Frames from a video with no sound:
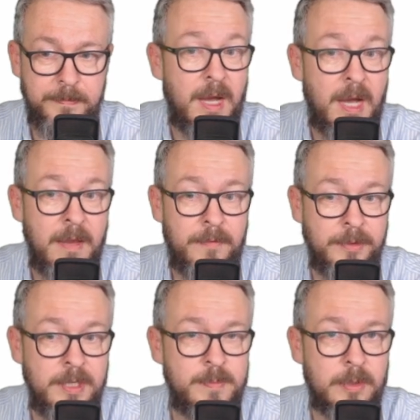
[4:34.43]
I, for
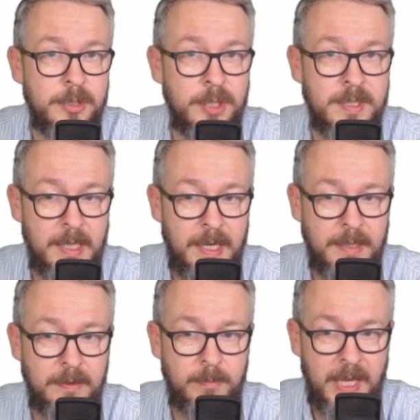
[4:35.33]
this project,
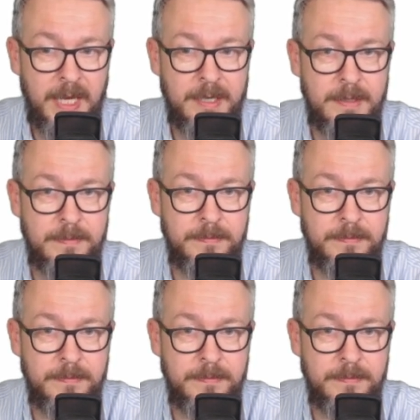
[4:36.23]
selected black.